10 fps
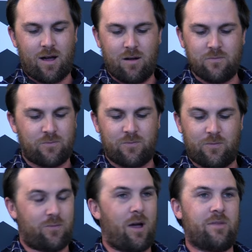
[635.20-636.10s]
I'm,
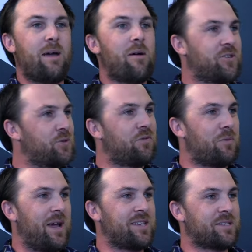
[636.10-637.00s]
that sort of
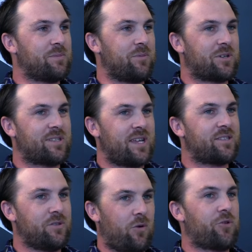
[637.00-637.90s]
amazes me because
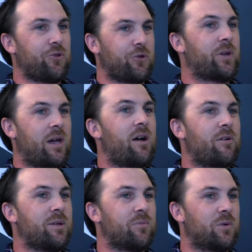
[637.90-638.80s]
that's not a new
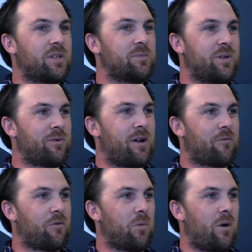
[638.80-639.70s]
car anymore. That's been around
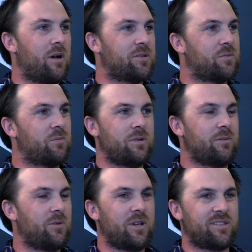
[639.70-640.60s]
for a while. So what do, you,
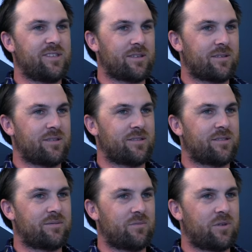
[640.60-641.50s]
what do you guys think
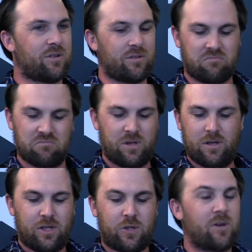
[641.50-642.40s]
is the,
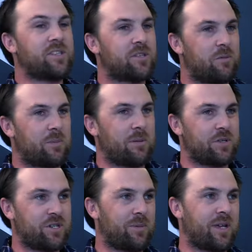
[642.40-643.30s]
the reason so many people
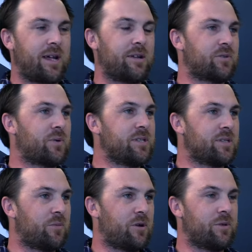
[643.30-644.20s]
are jumping in Atto 3s at
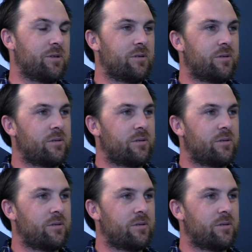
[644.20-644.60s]
the moment?